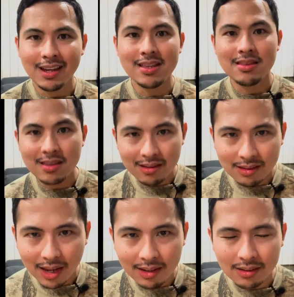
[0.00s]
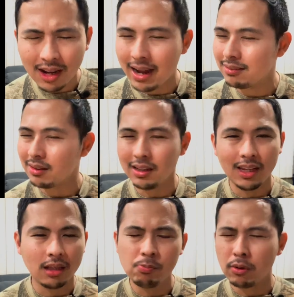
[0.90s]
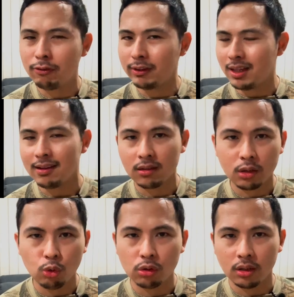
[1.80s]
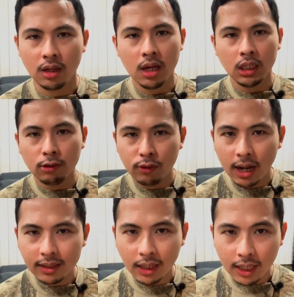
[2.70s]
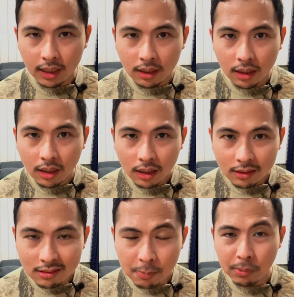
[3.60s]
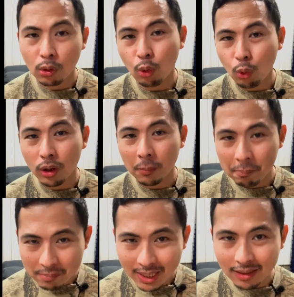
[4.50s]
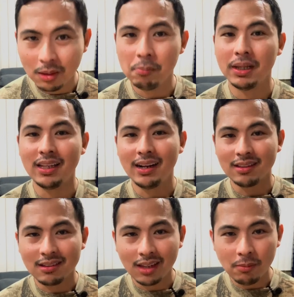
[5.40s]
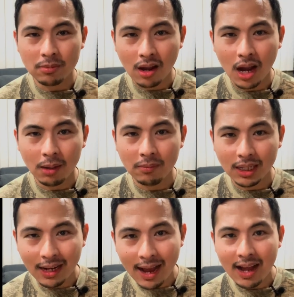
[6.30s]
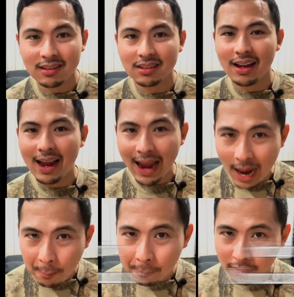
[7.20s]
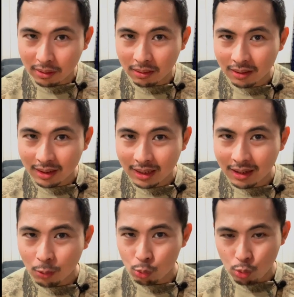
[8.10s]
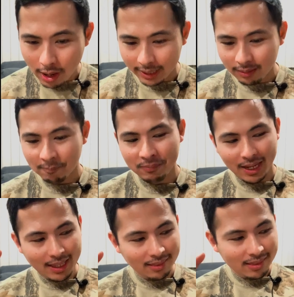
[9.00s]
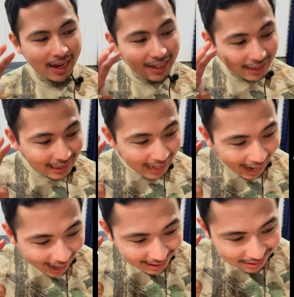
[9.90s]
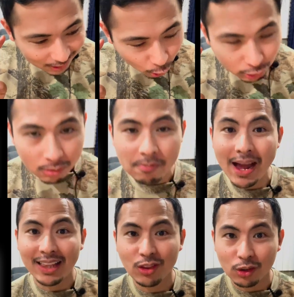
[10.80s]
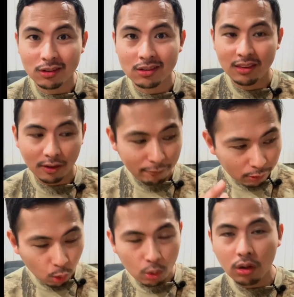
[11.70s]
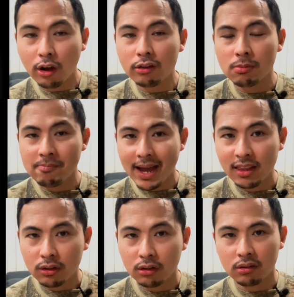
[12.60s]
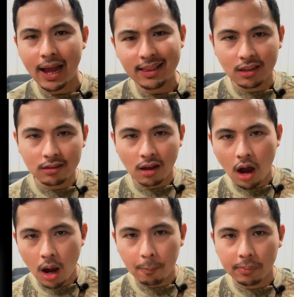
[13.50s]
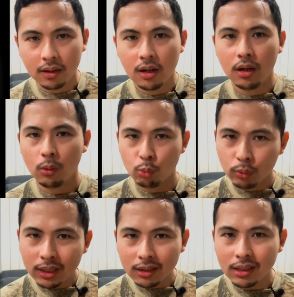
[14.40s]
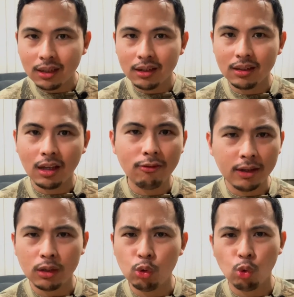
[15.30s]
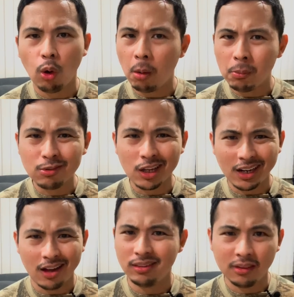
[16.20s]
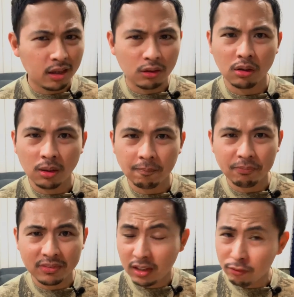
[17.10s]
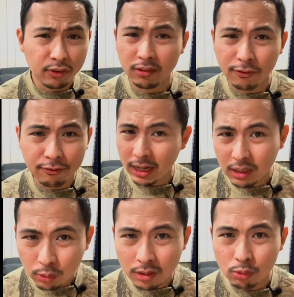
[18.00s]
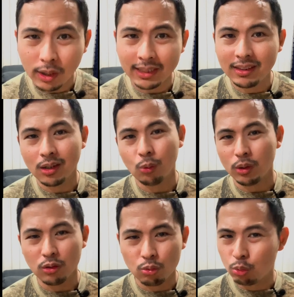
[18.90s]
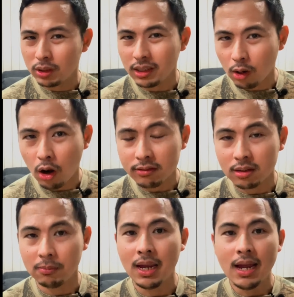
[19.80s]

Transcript: In this case, guys, again, perfect execution. You've got a Cypriol oil mid, but then at the same time, it has amber, right? And then it has osmanthus. The floral osmanthus at the top, really giving you almost like another different fragrance right here, which is really awesome.